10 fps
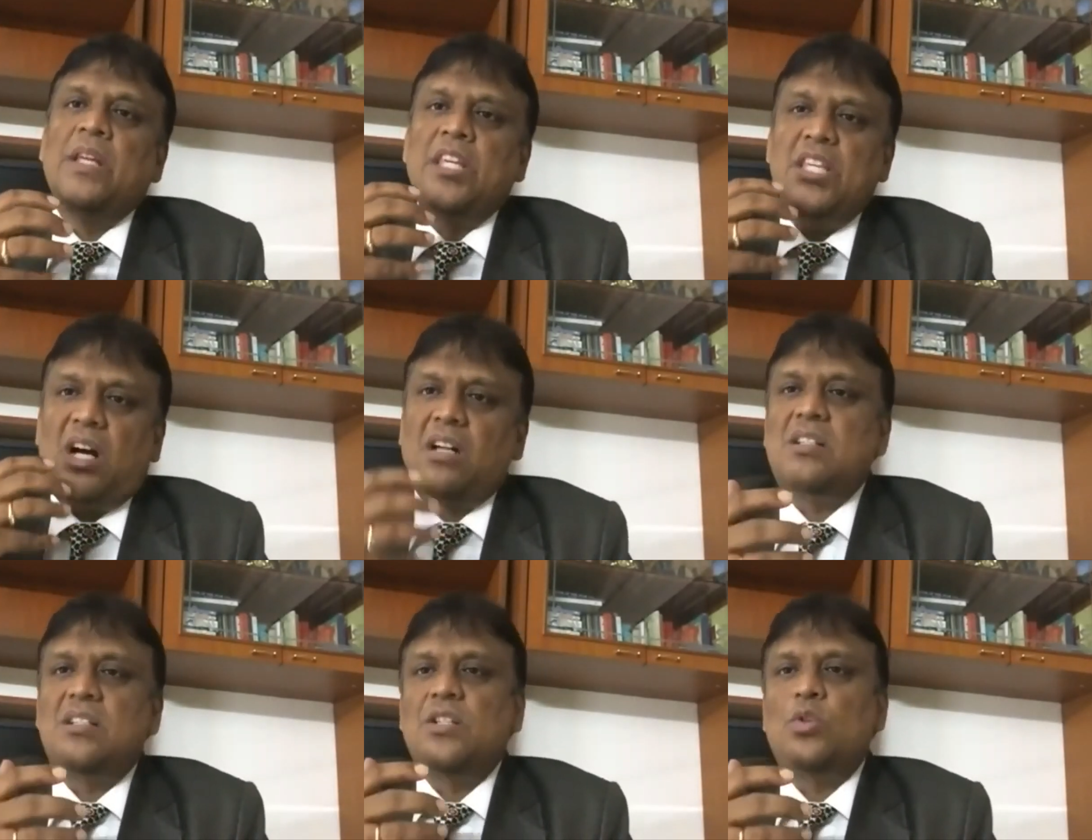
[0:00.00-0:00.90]

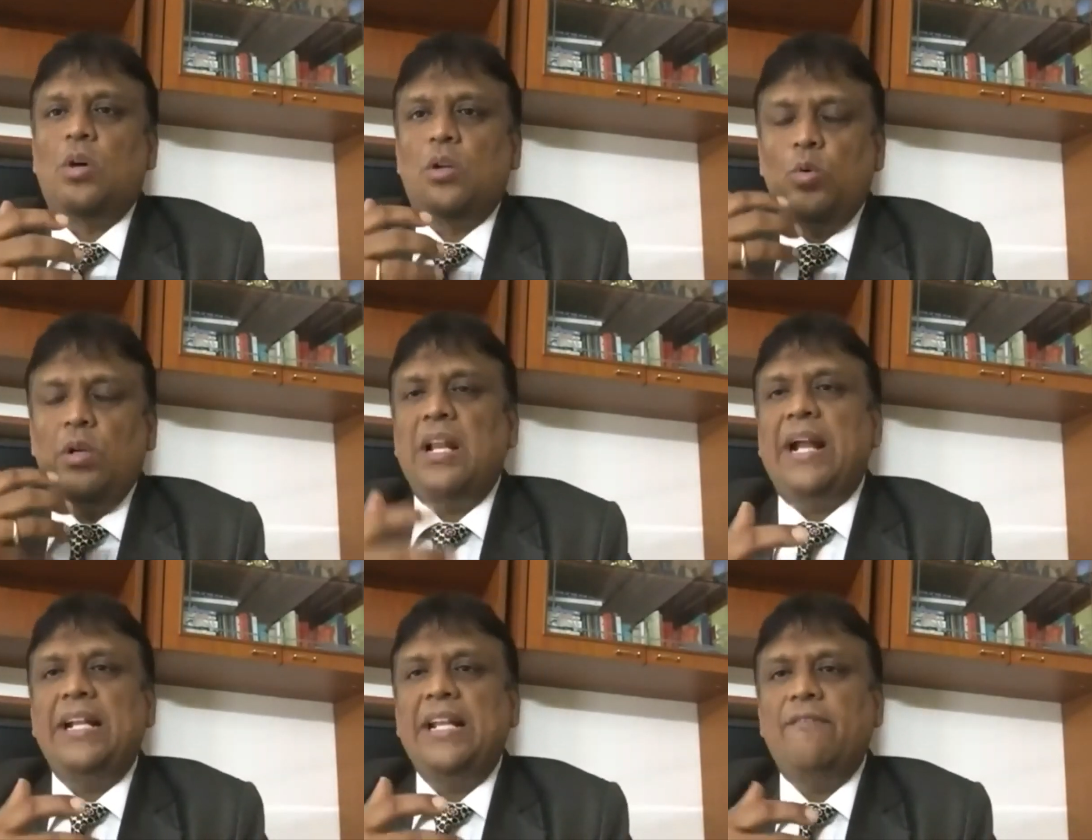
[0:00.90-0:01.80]
youngsters who are good in
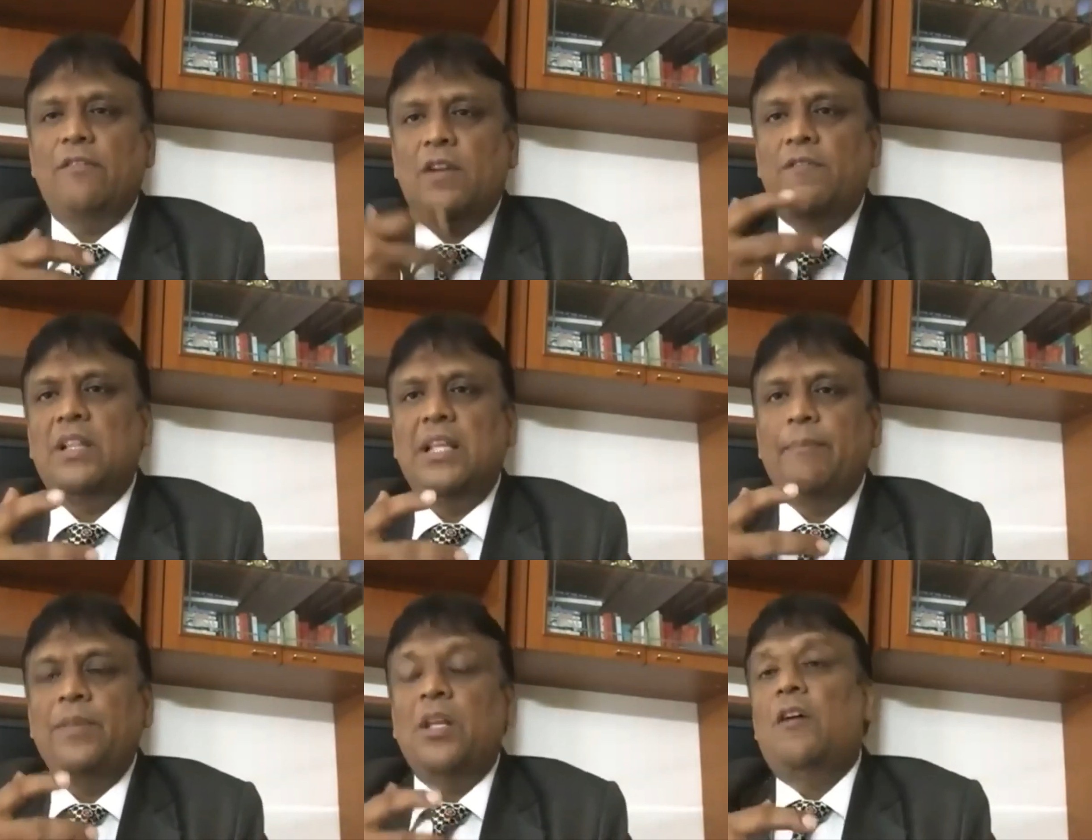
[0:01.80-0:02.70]
it work with
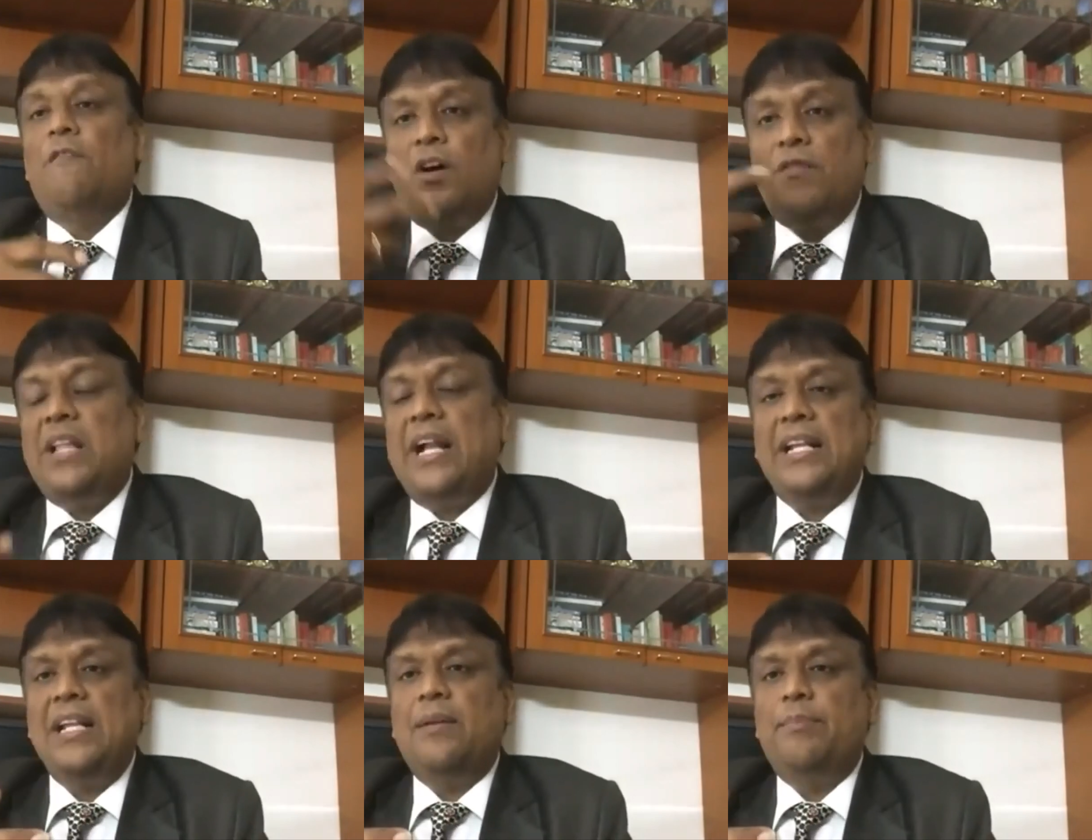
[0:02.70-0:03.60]
them work with
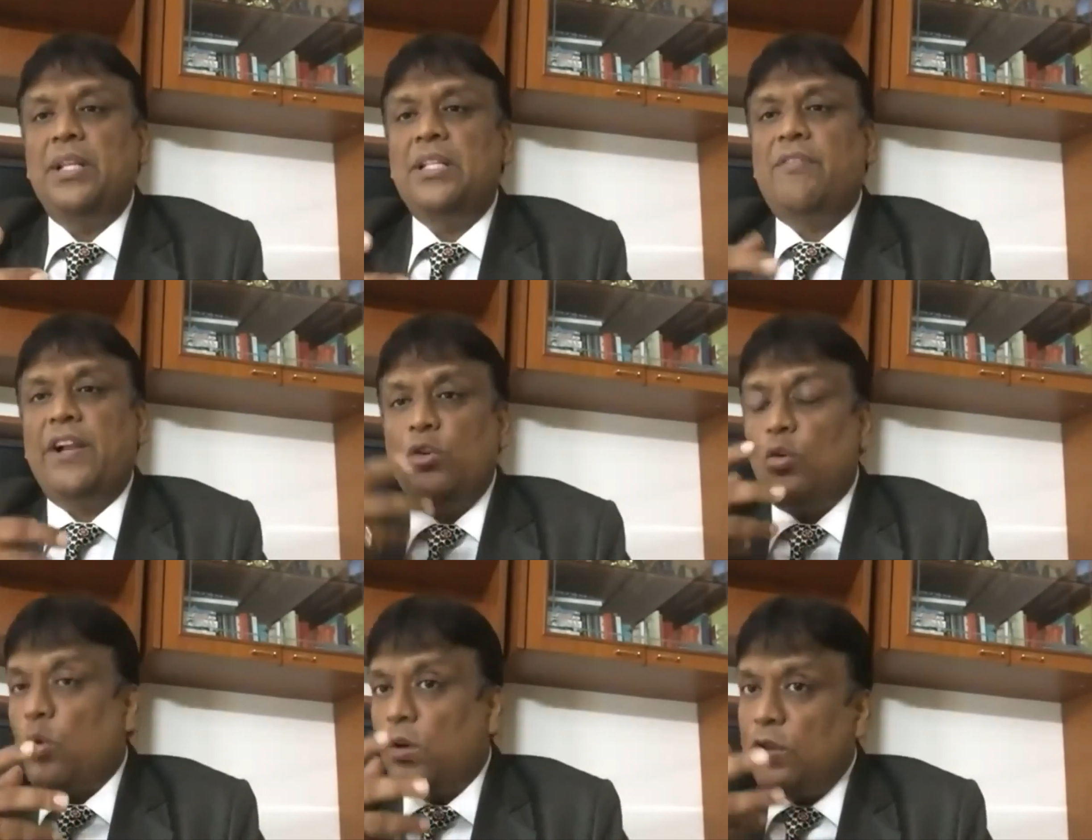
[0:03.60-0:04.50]
it companies find
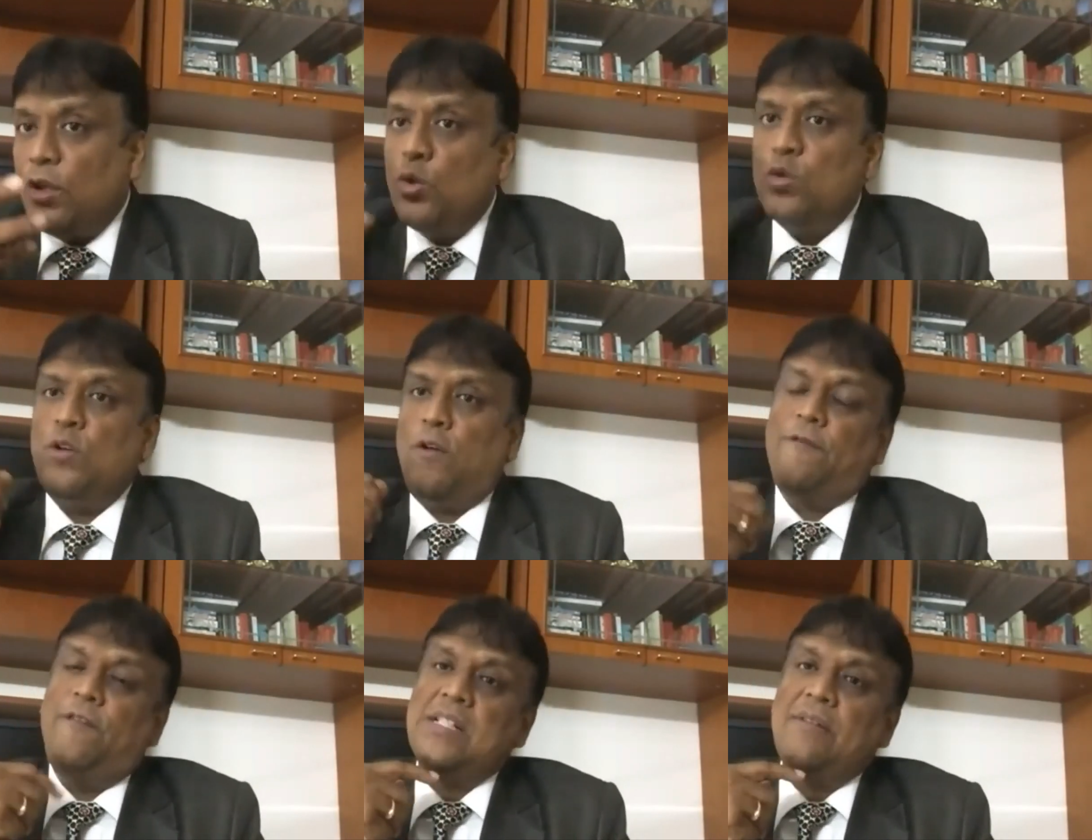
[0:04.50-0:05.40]
out what are the new
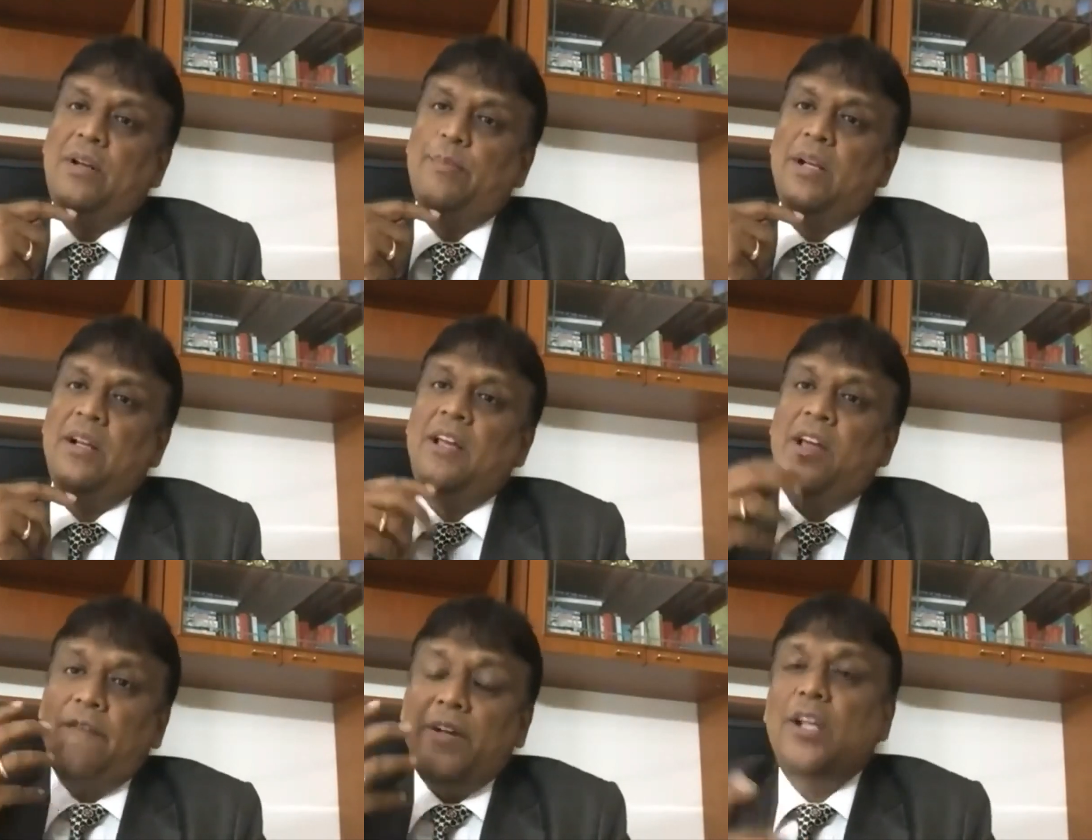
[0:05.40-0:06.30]
softwares available
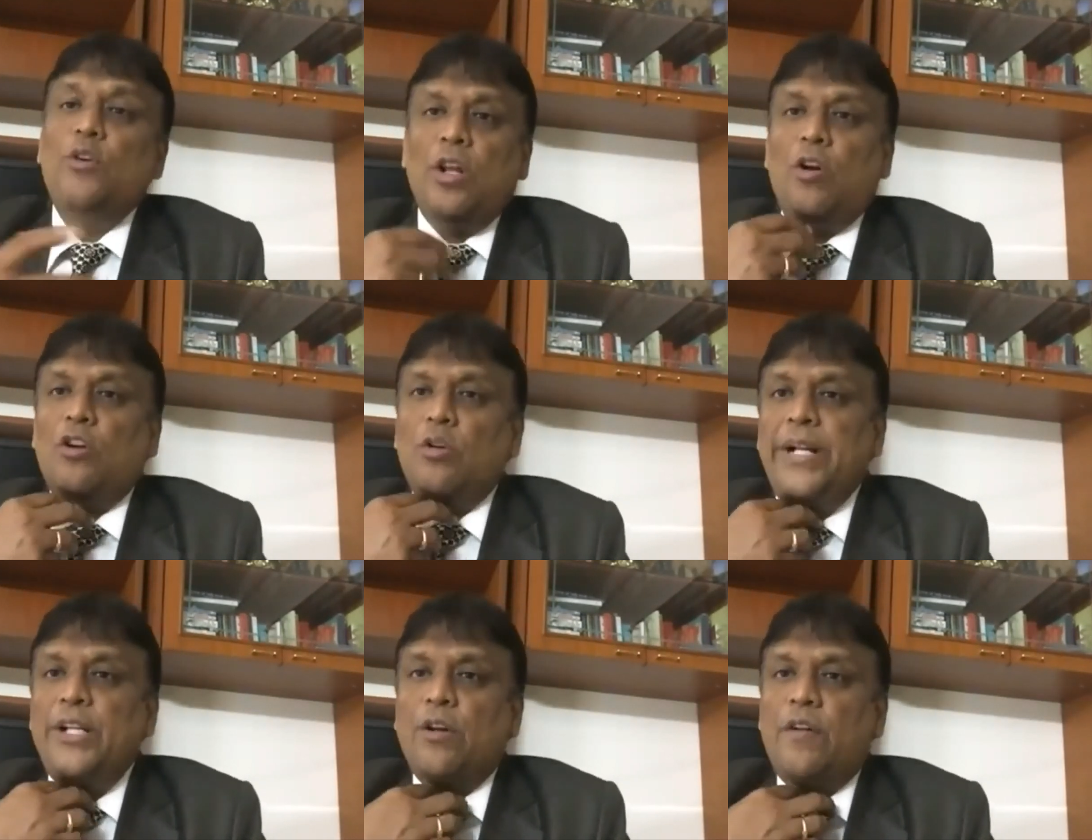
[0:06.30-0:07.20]
whether you can
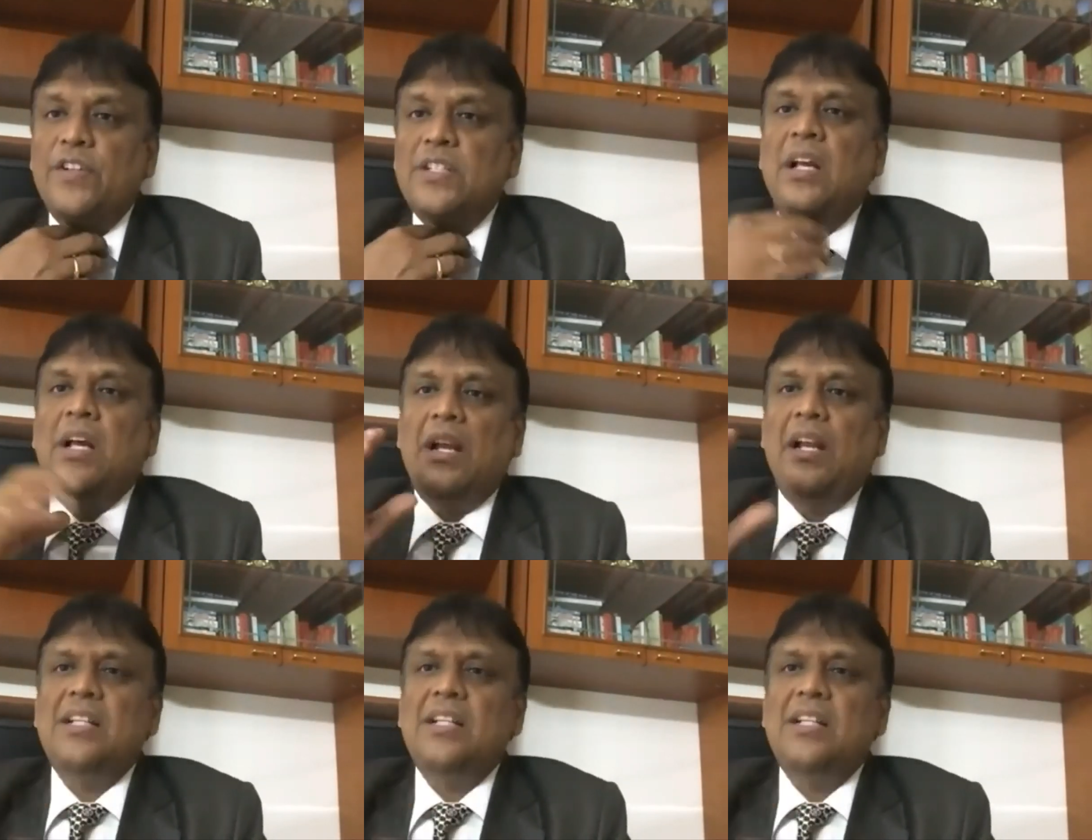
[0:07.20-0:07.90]
automate your office let